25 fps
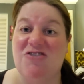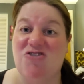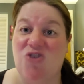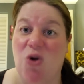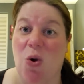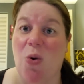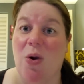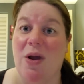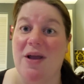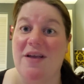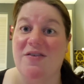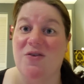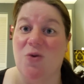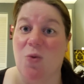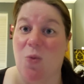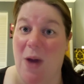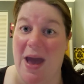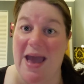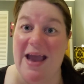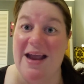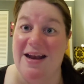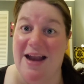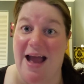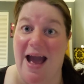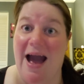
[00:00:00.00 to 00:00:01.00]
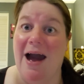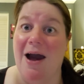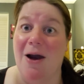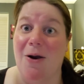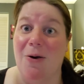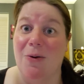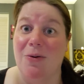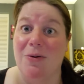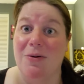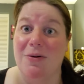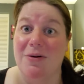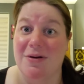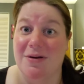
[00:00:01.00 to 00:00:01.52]
toys away
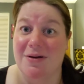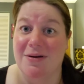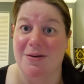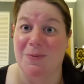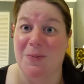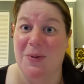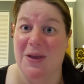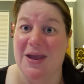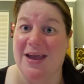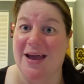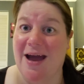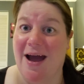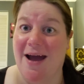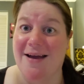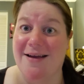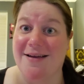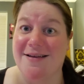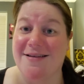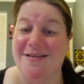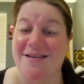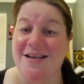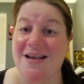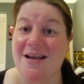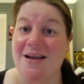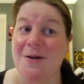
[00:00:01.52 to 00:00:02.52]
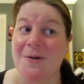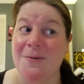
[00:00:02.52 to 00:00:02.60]
now because